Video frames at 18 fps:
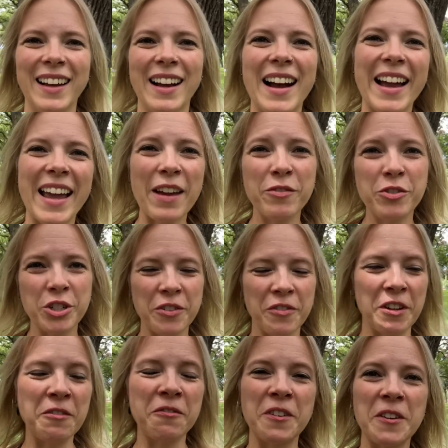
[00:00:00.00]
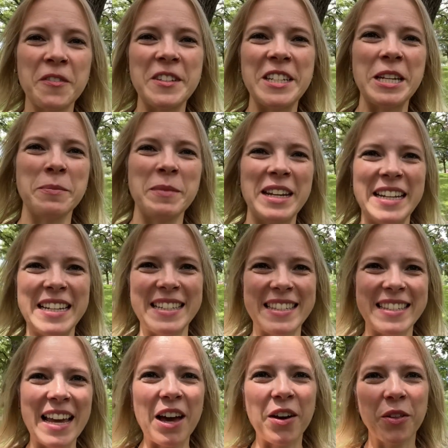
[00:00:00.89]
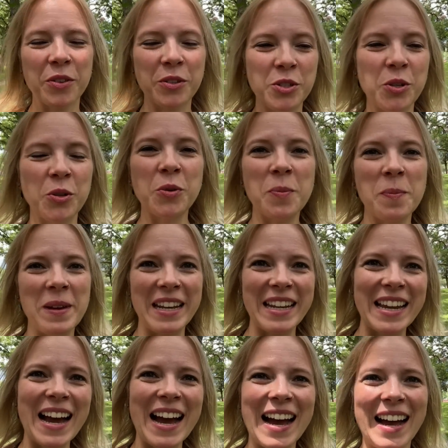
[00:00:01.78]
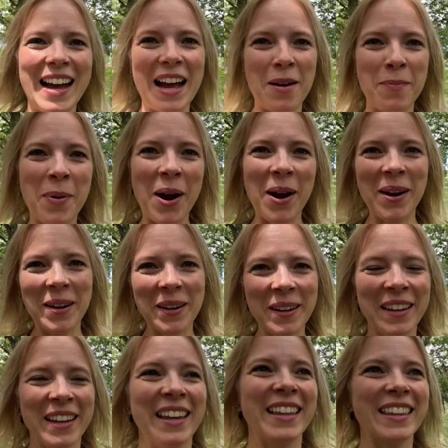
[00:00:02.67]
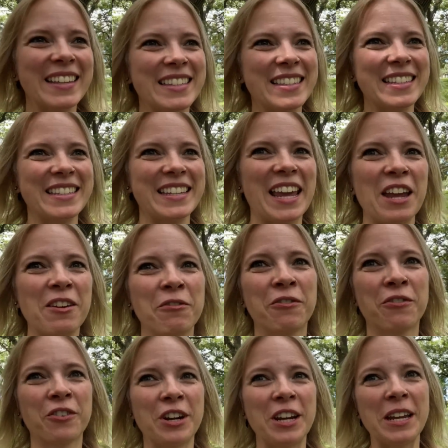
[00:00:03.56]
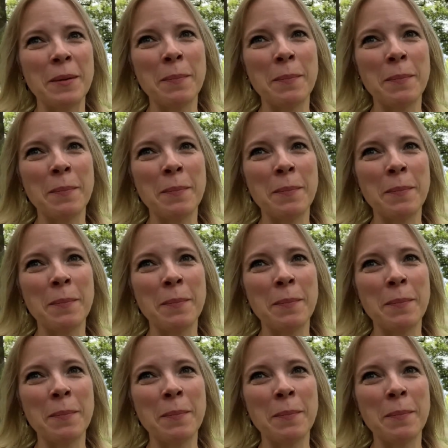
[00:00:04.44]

I have driven 15 minutes south to Minnehaha Park. This is a free